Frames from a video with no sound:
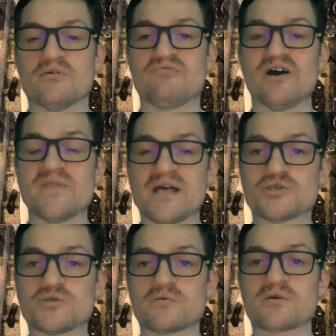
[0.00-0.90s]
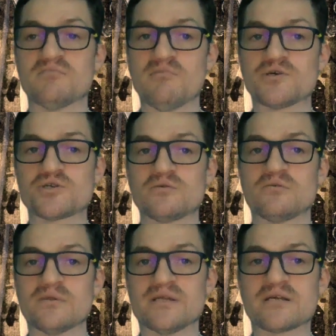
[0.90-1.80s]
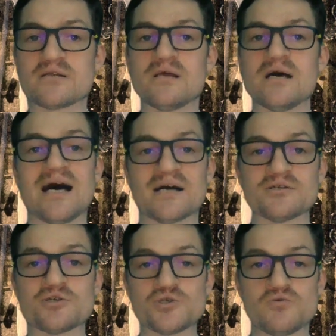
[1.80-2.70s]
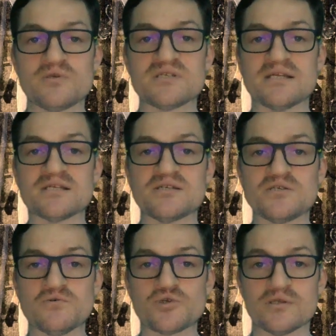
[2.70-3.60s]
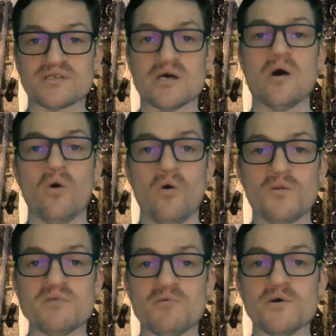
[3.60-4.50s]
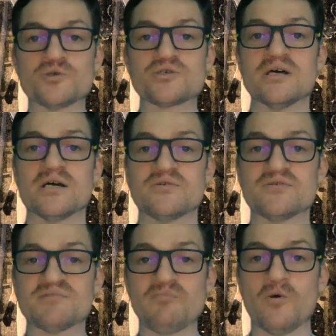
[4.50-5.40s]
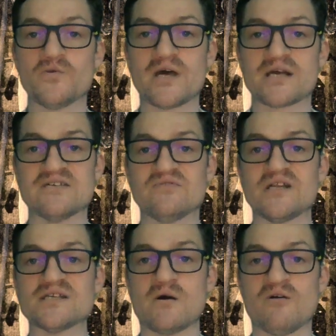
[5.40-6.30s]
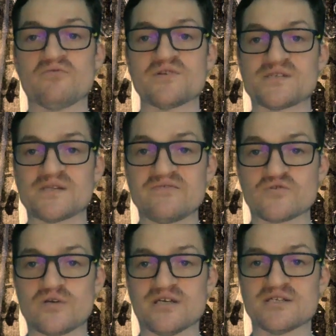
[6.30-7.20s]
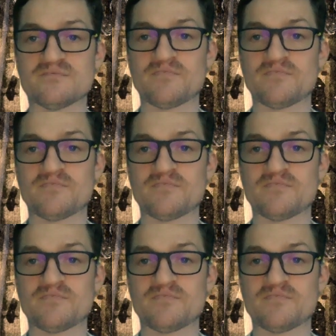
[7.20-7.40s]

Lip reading: Financial, commercial, legal, and insurance institutions all emerged to support the activities of the slave trade.